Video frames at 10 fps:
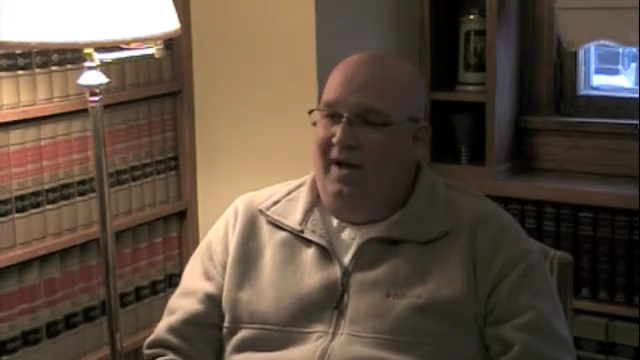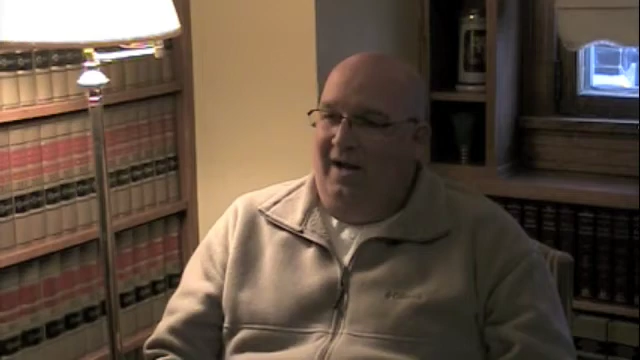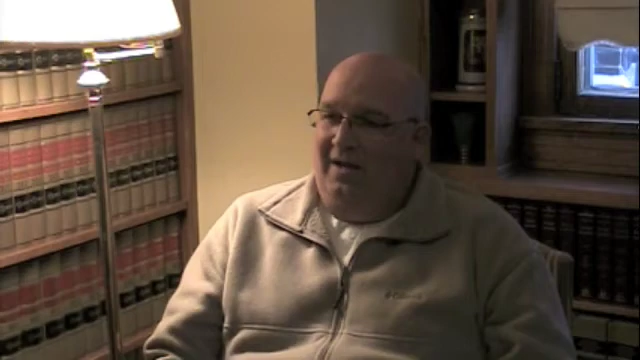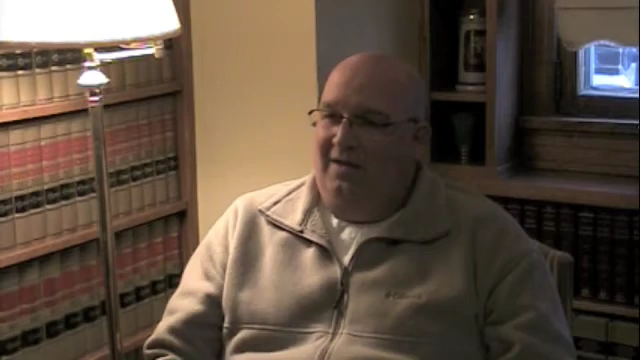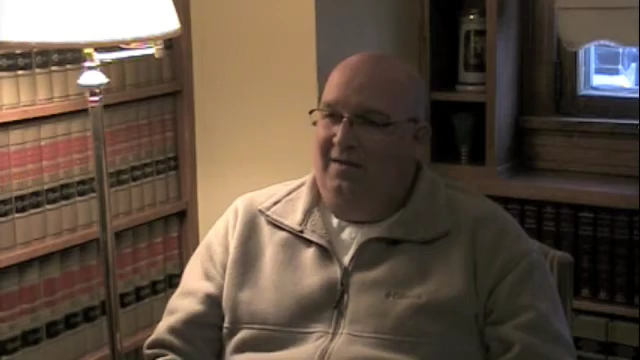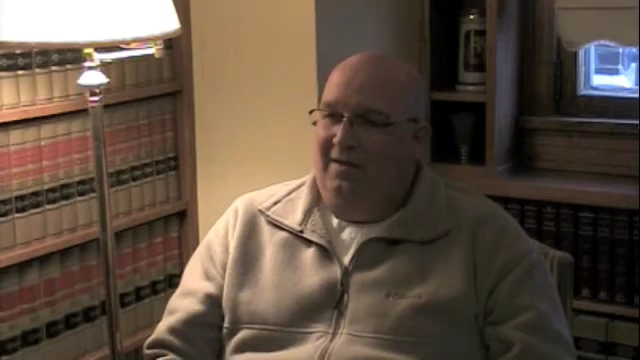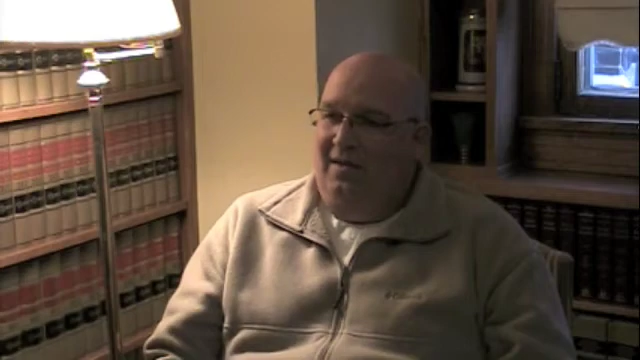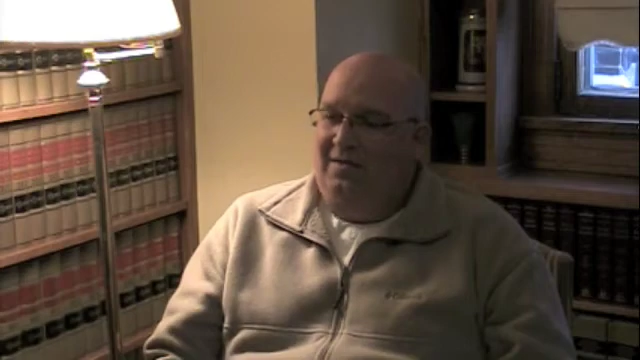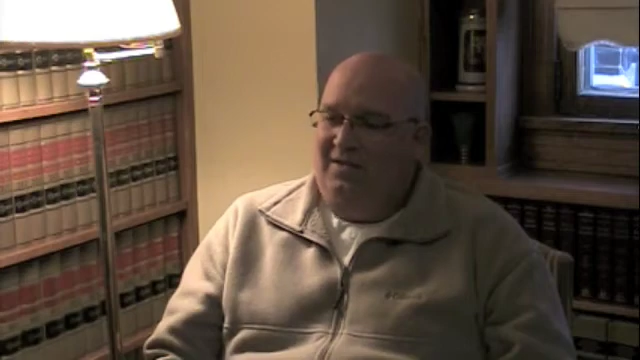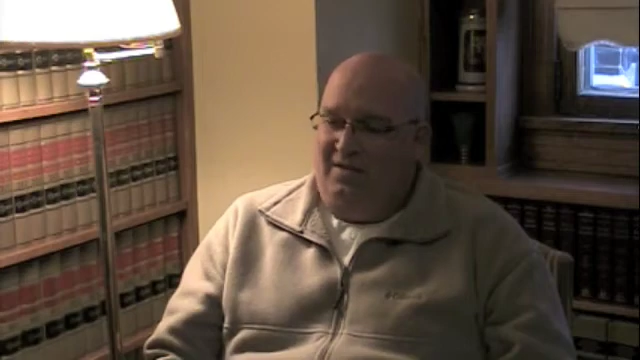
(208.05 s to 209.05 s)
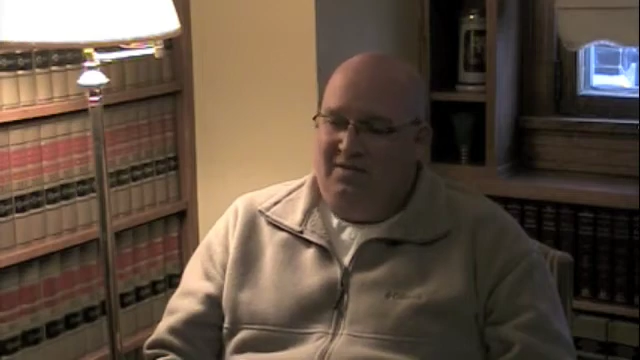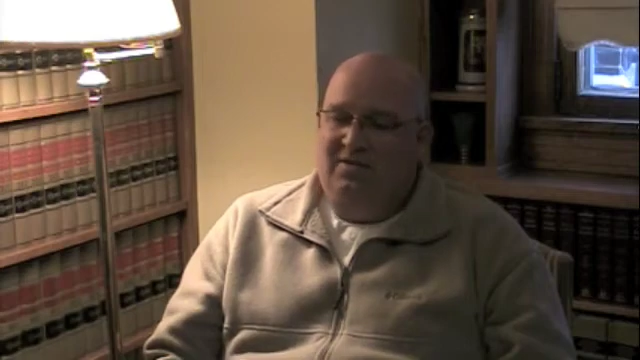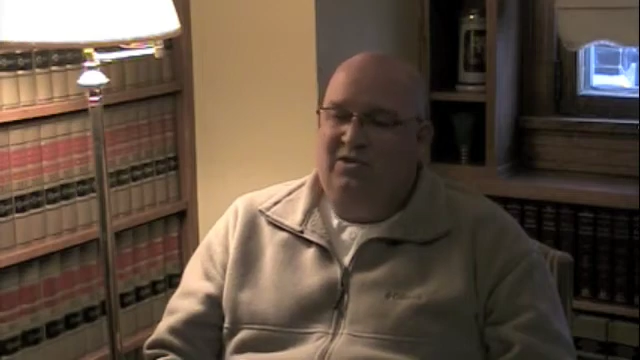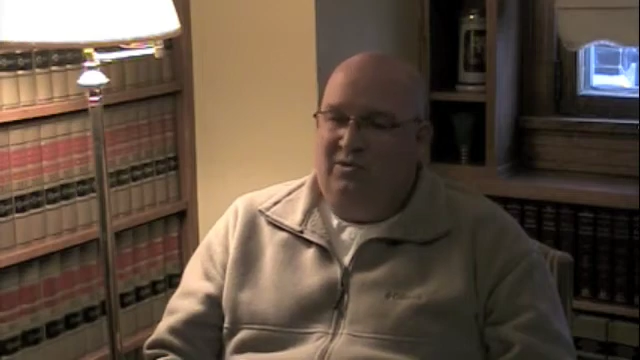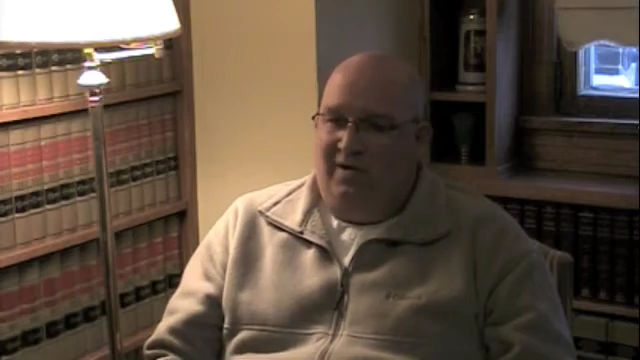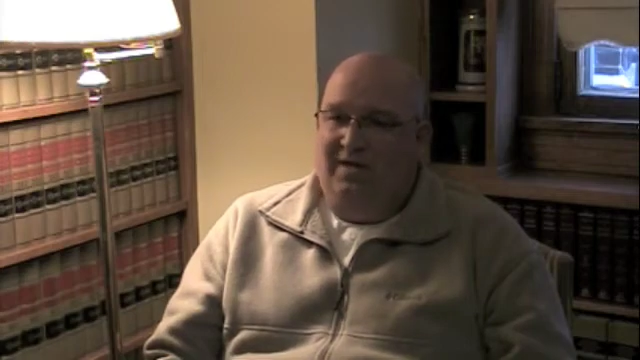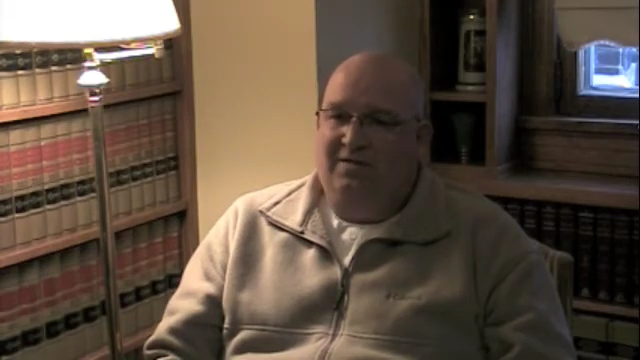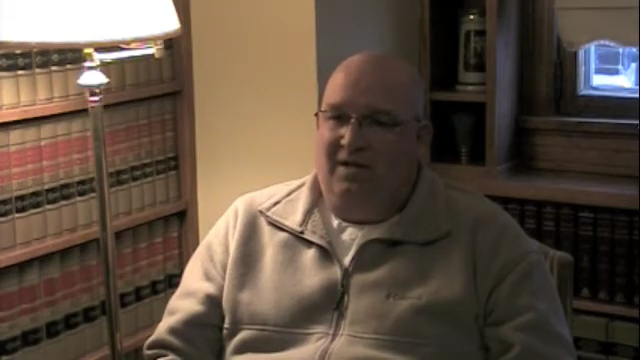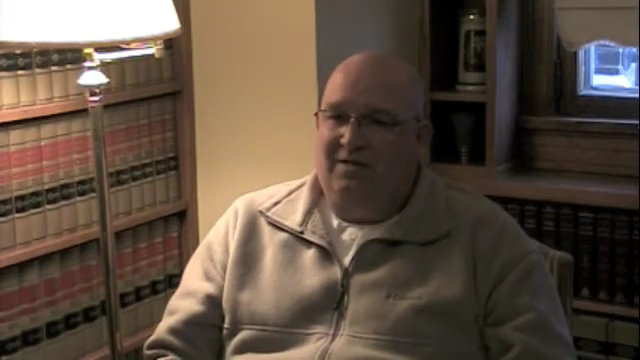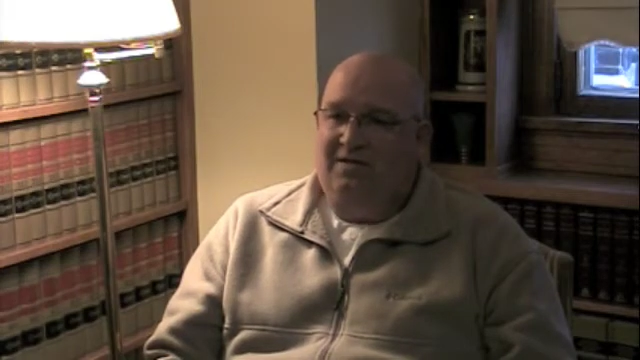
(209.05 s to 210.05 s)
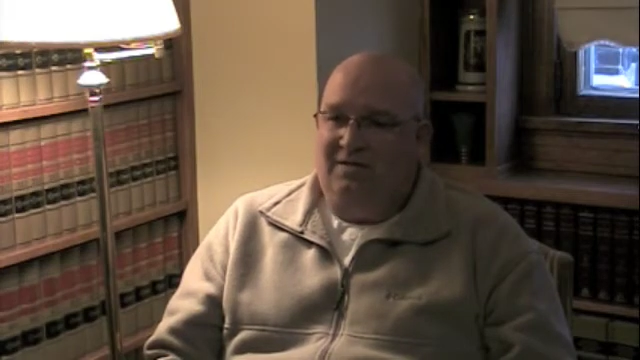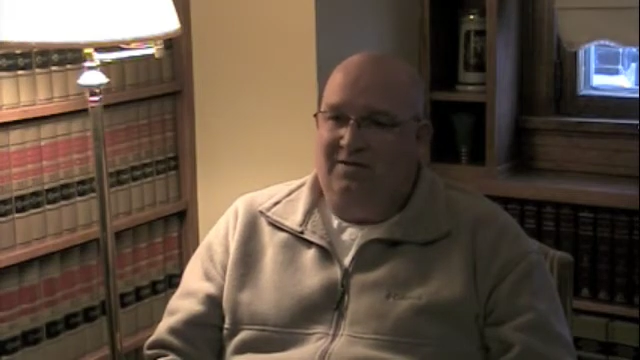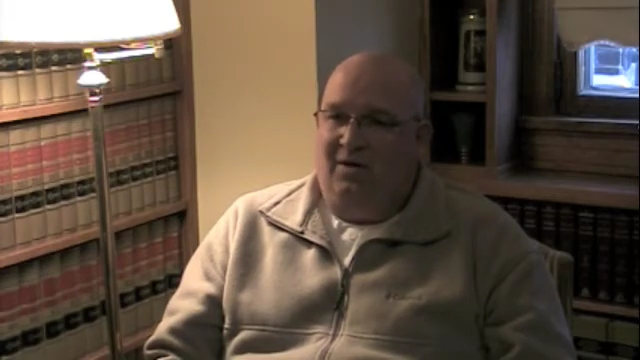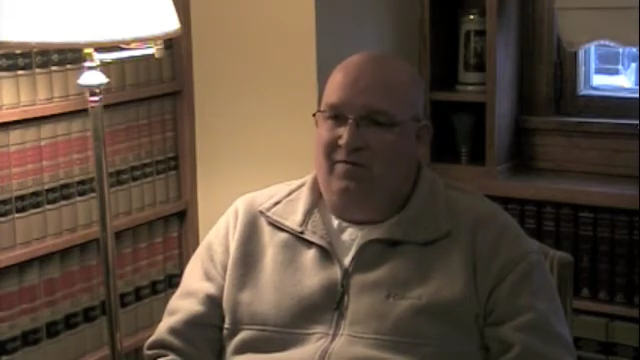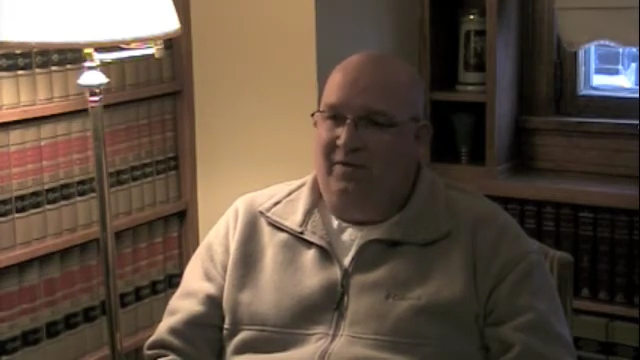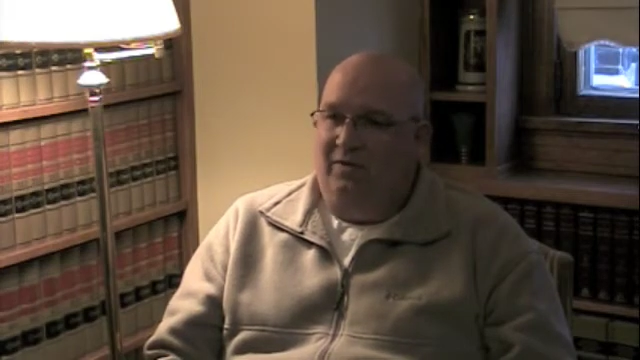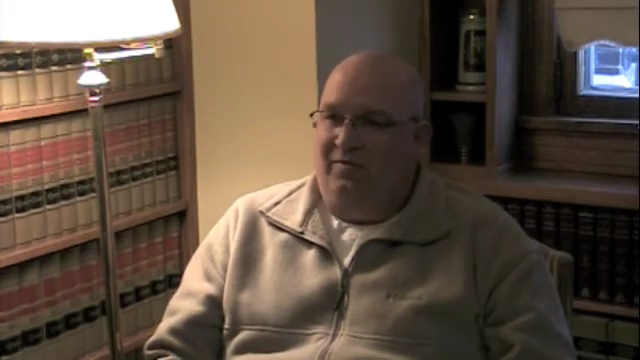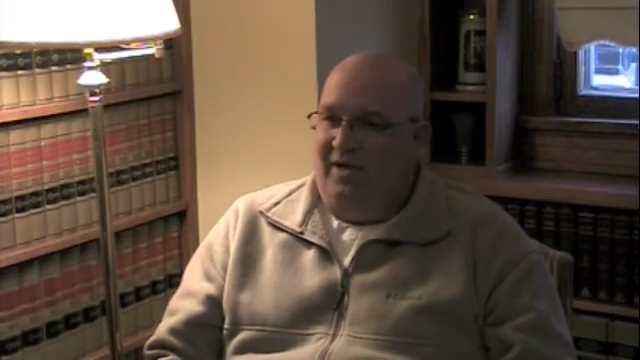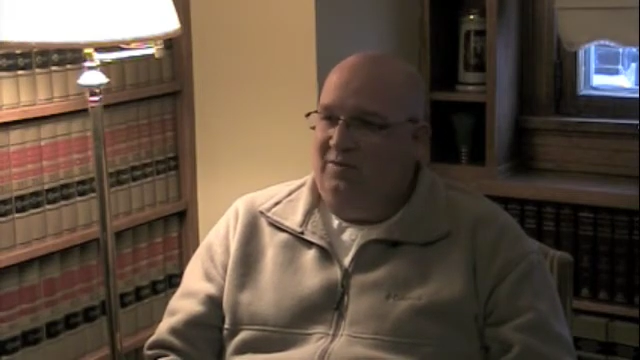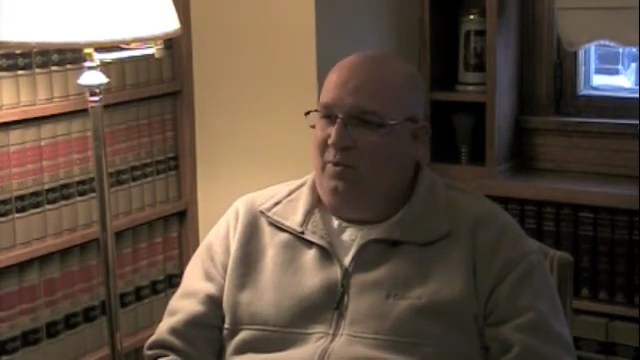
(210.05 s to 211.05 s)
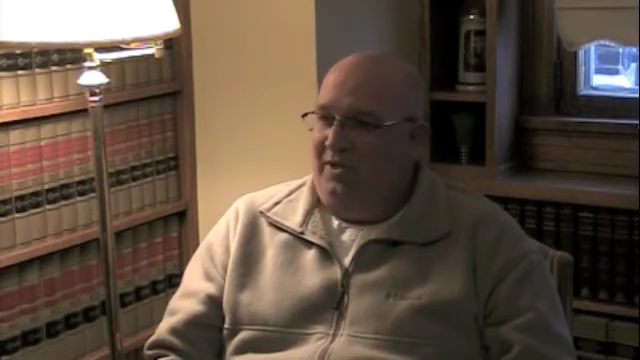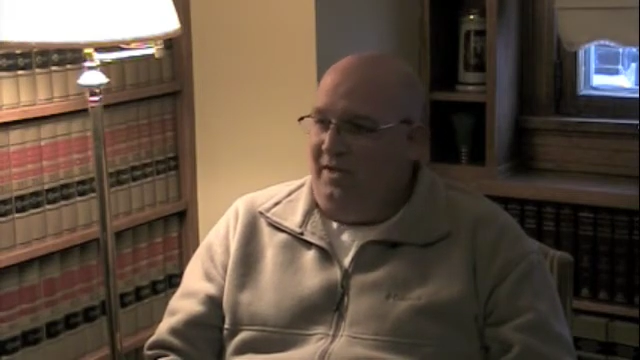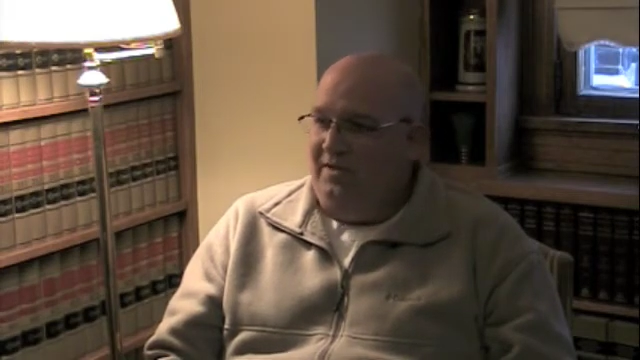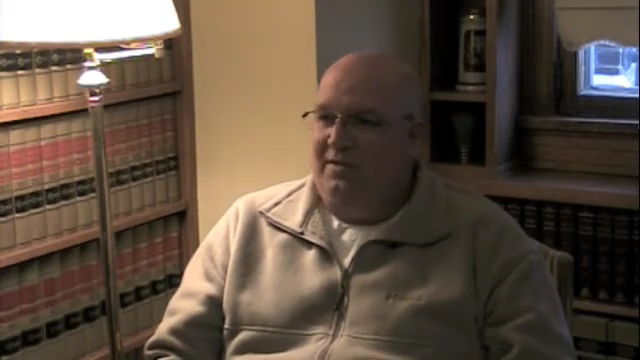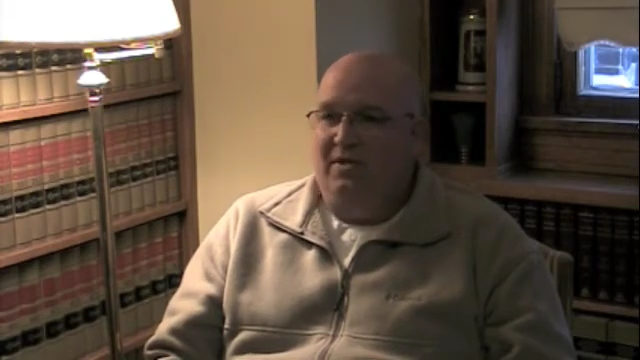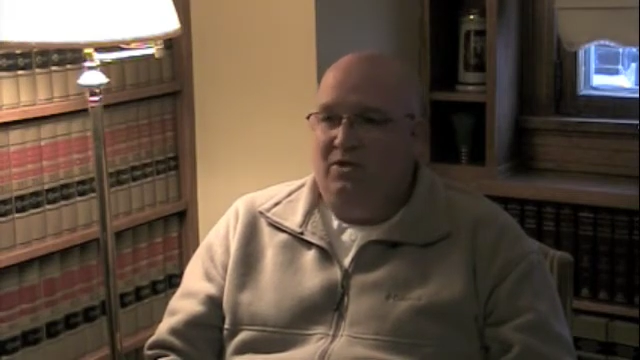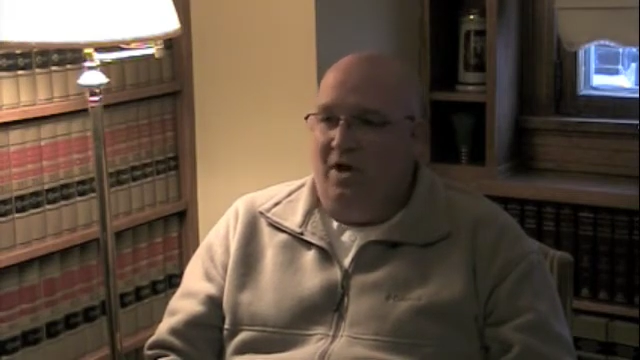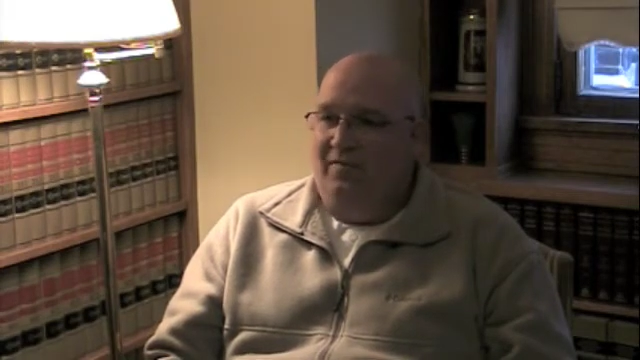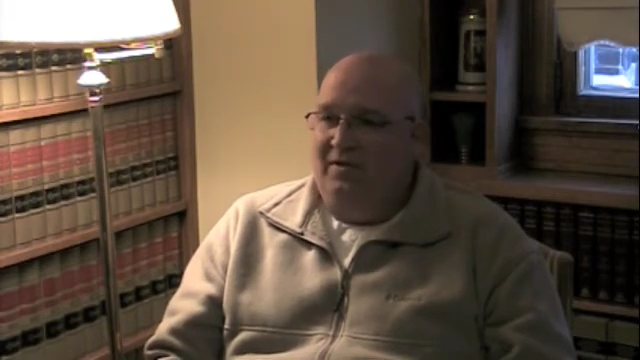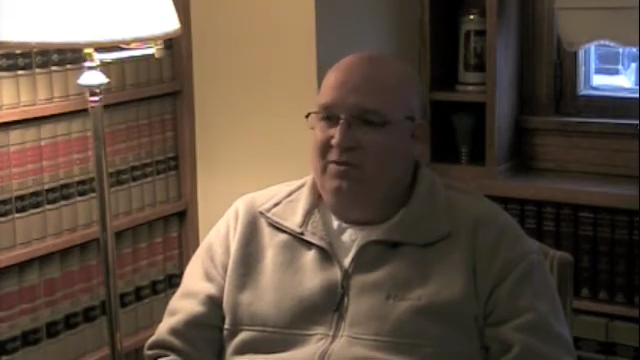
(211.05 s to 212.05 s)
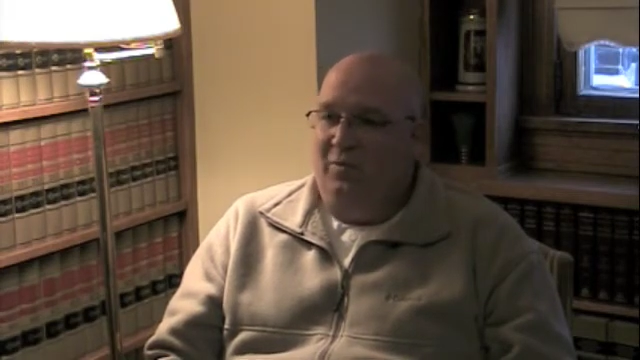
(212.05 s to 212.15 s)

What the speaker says: And the citizens trust us. This is our field of expertise, each office.